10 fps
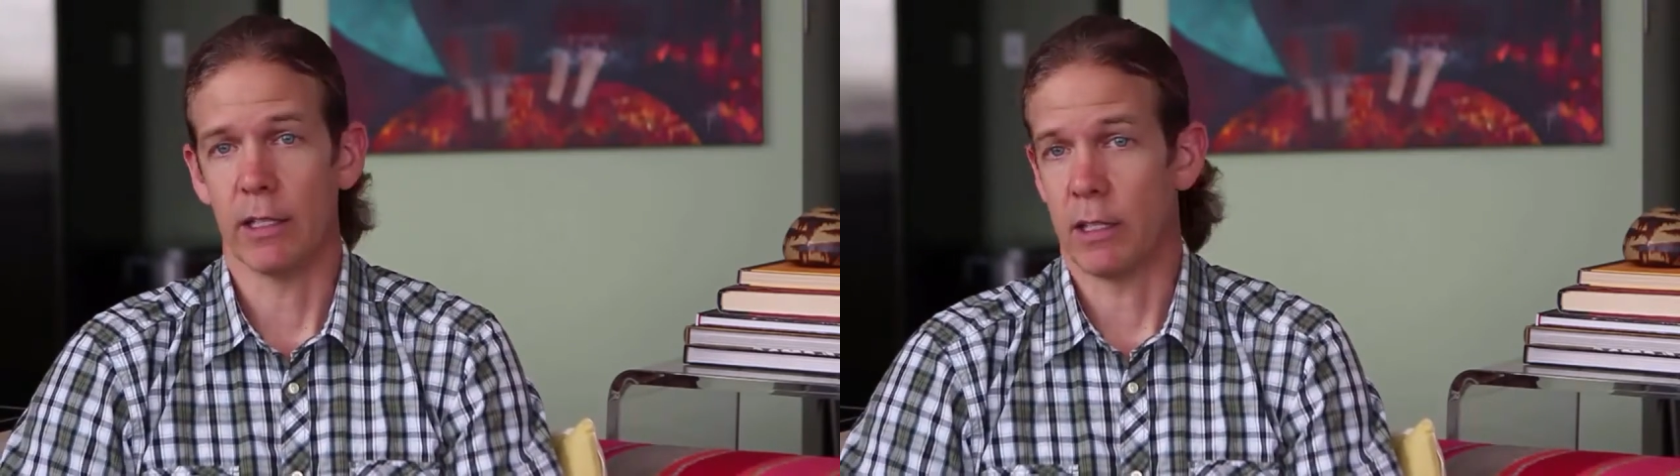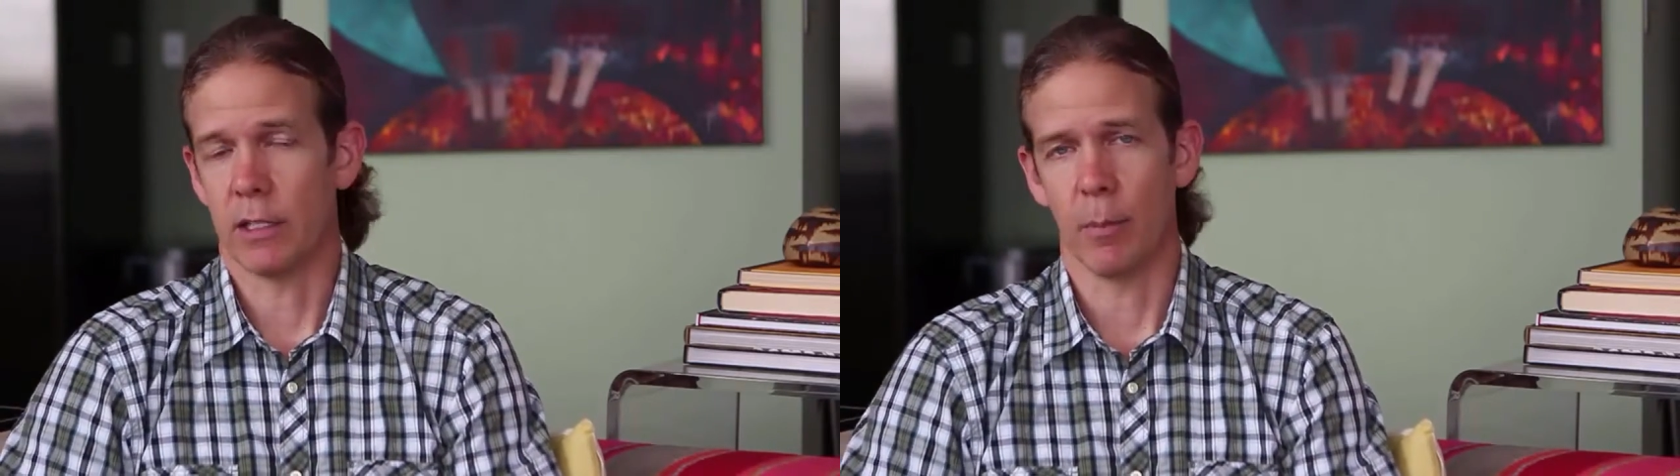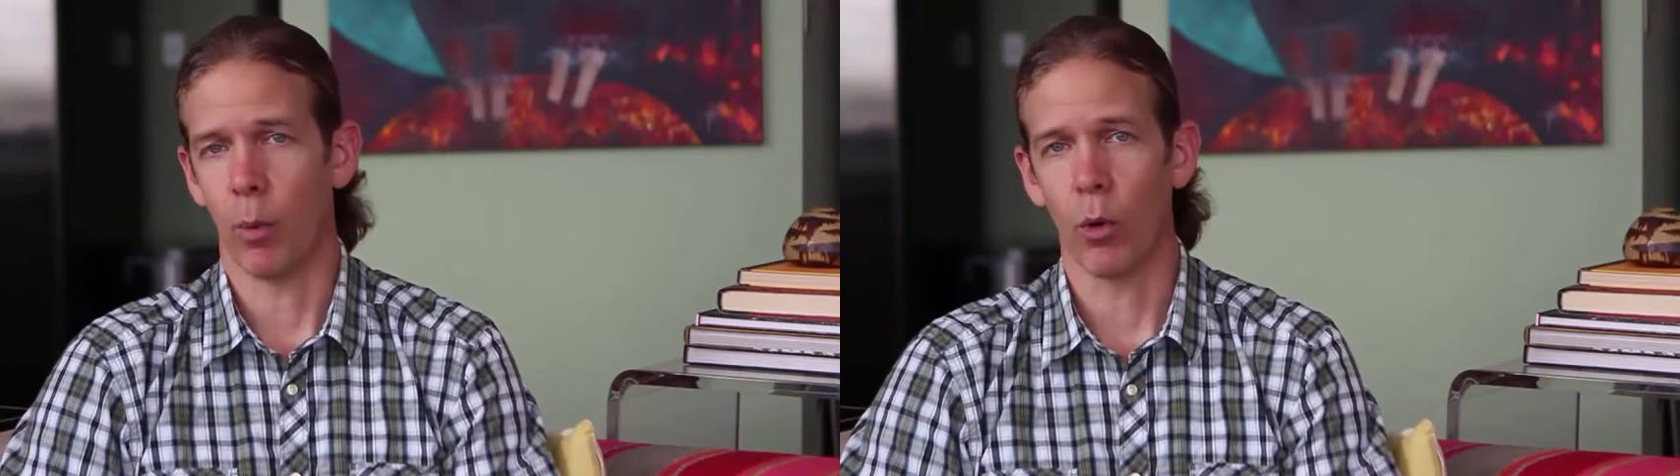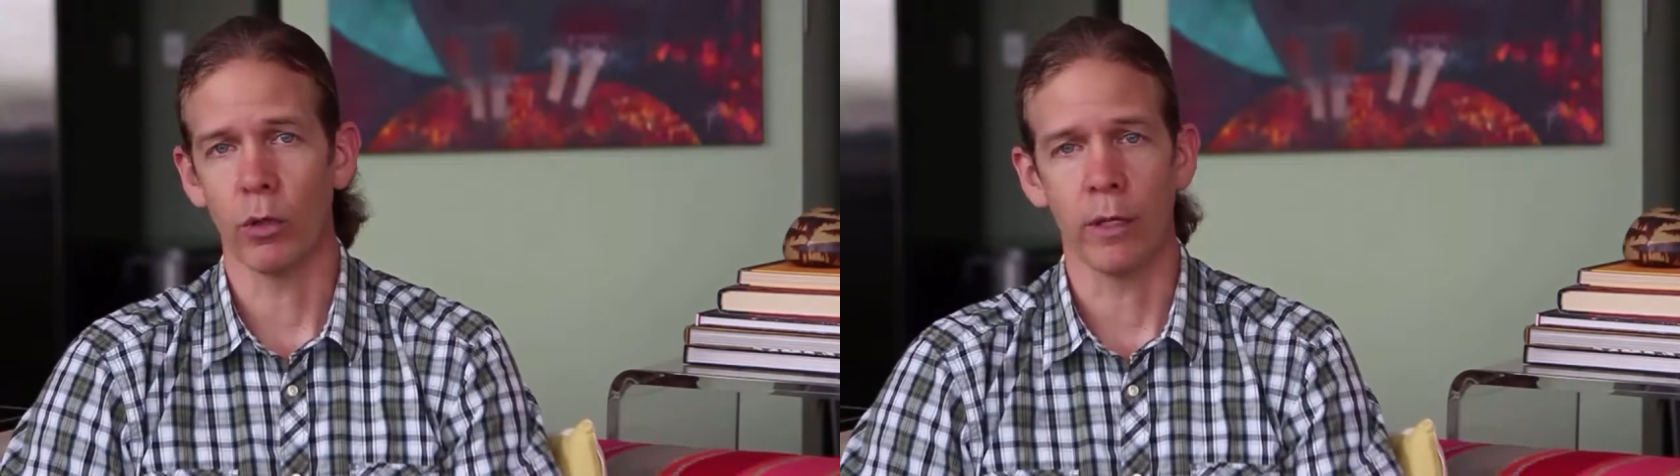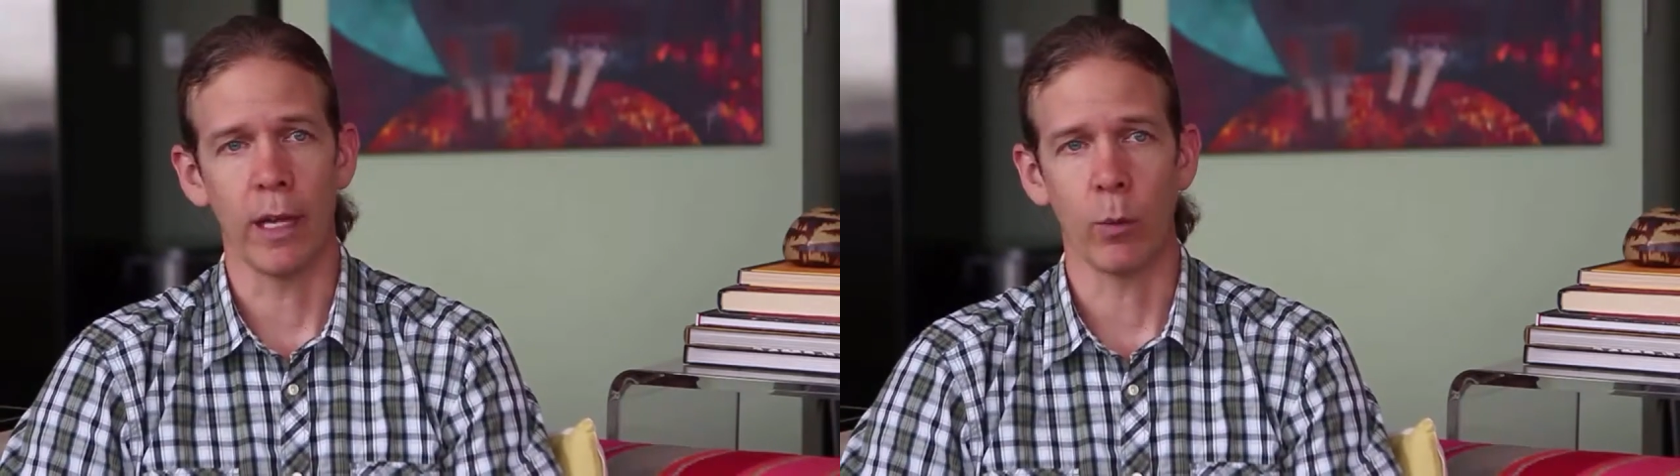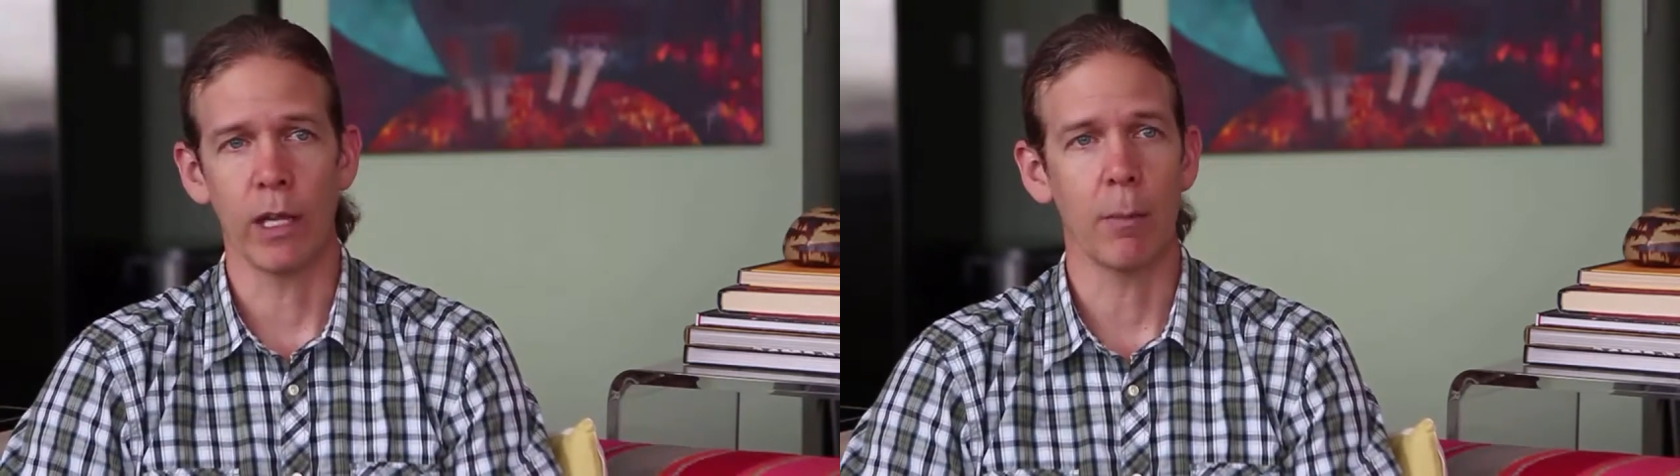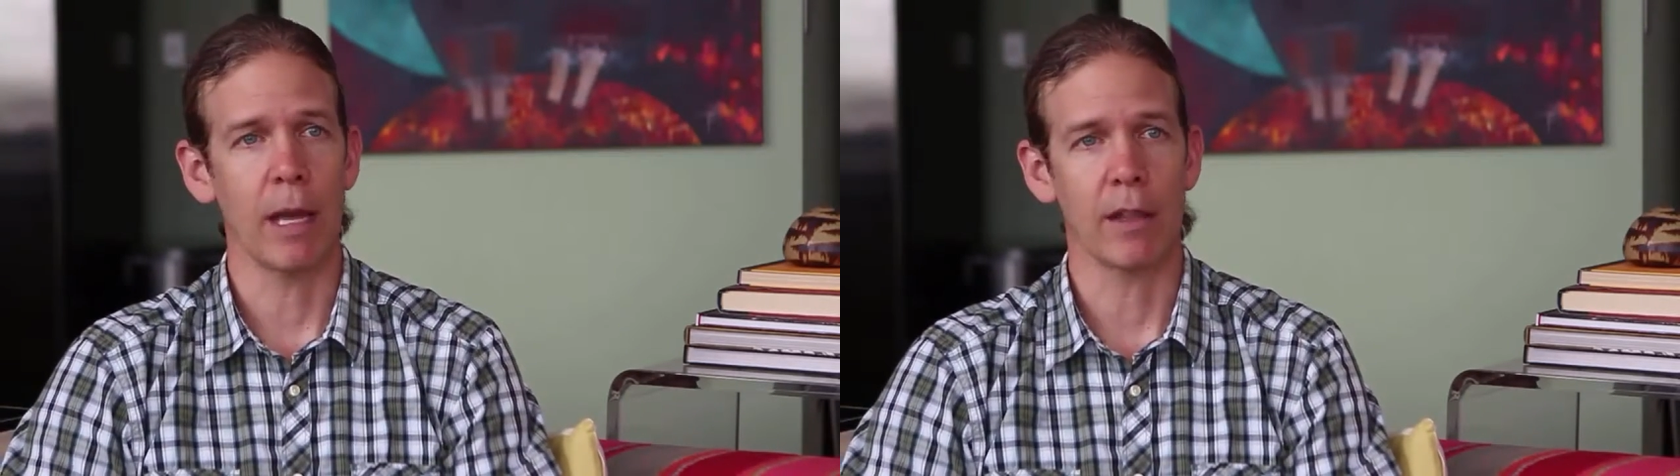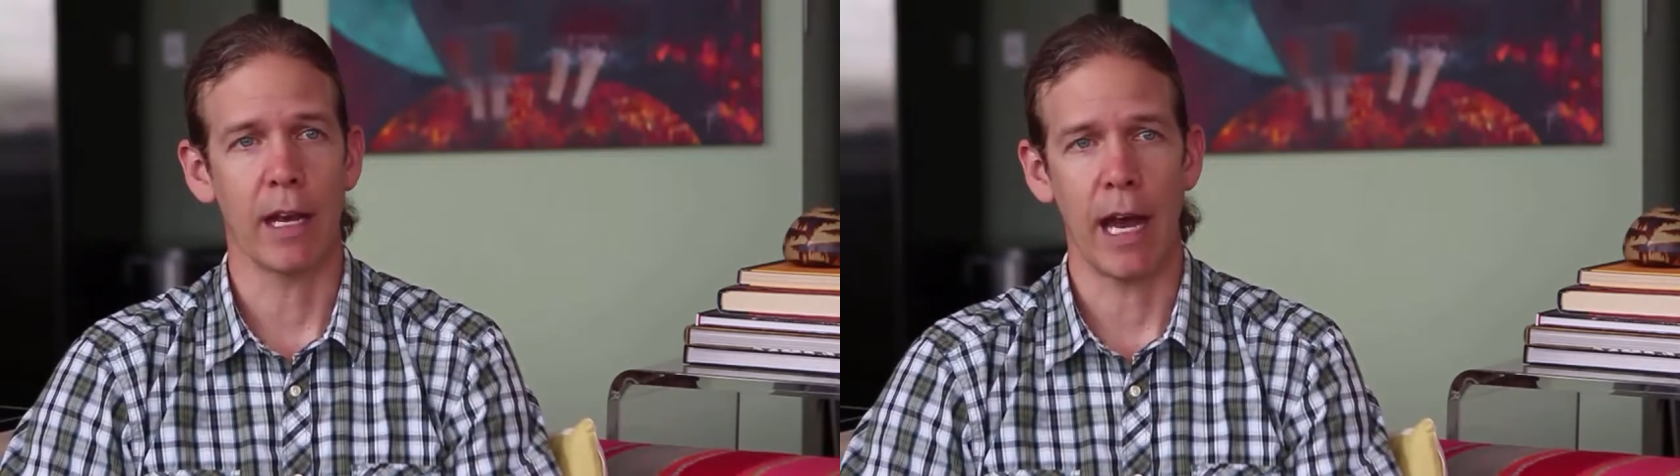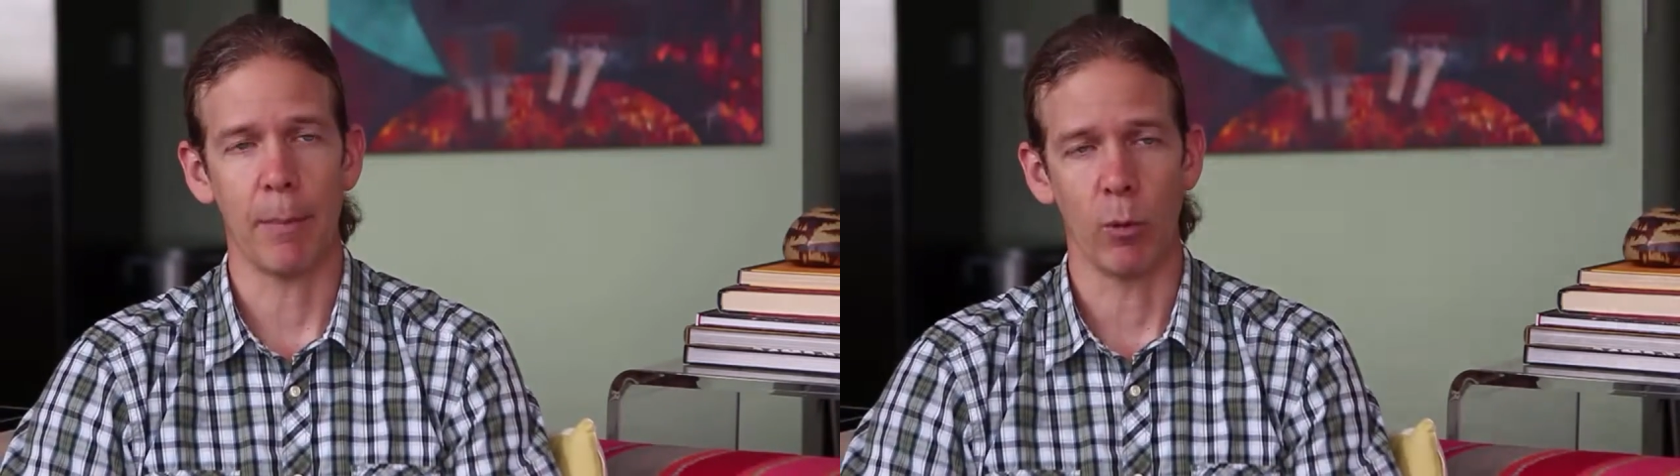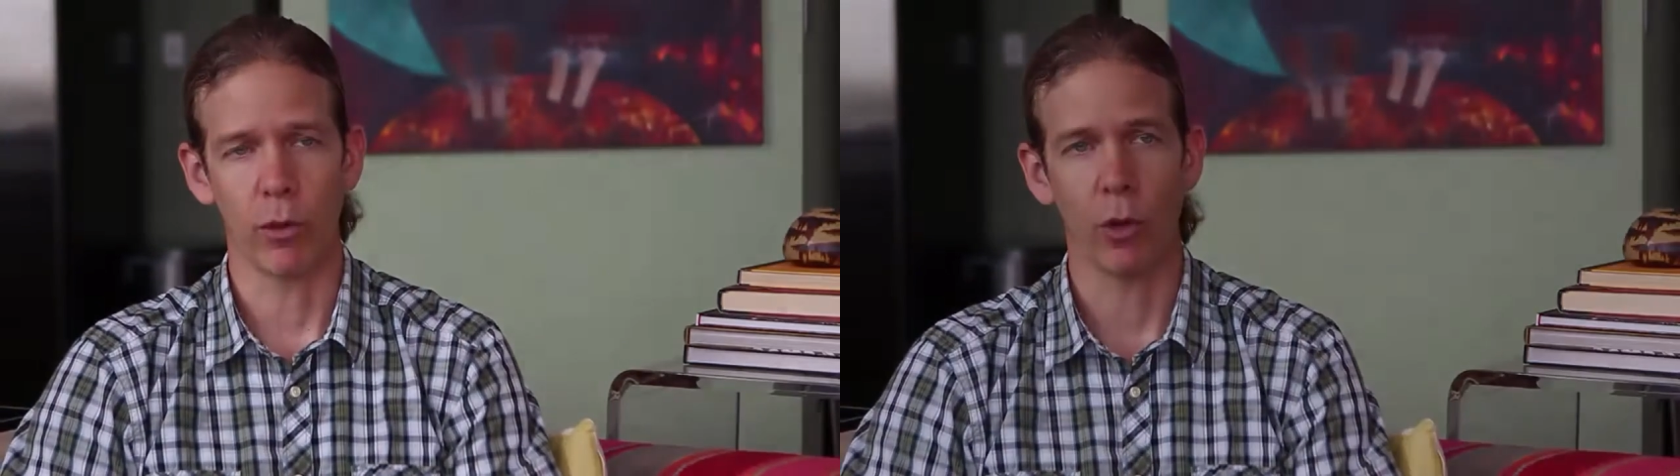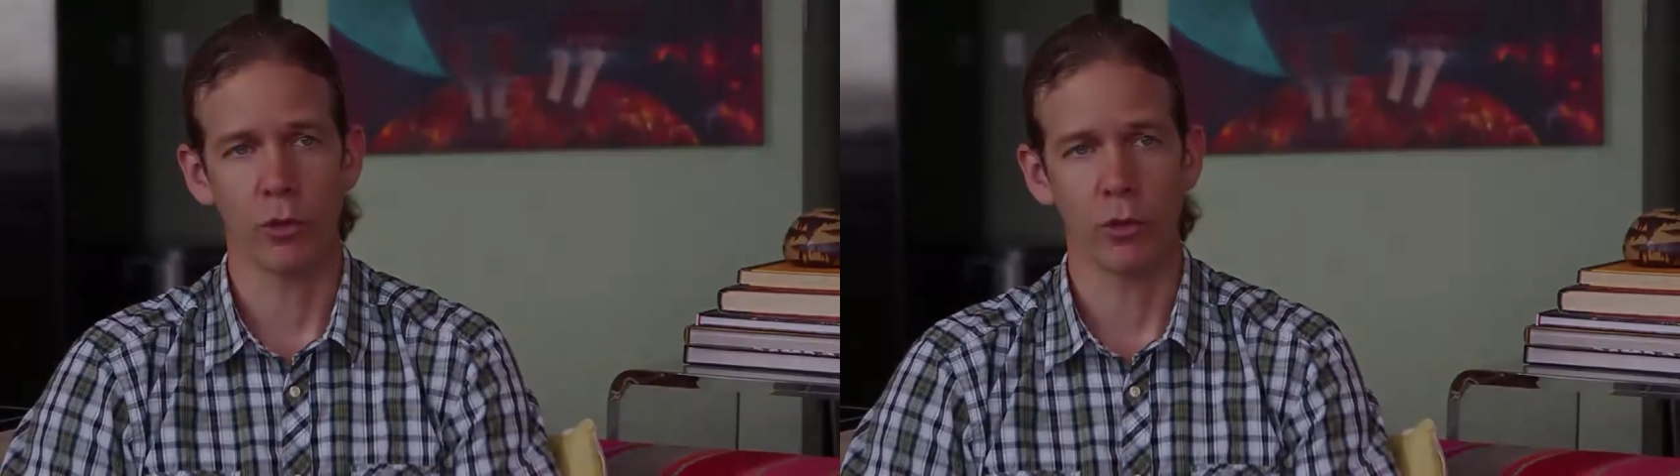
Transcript: It's important, and we can make that happen with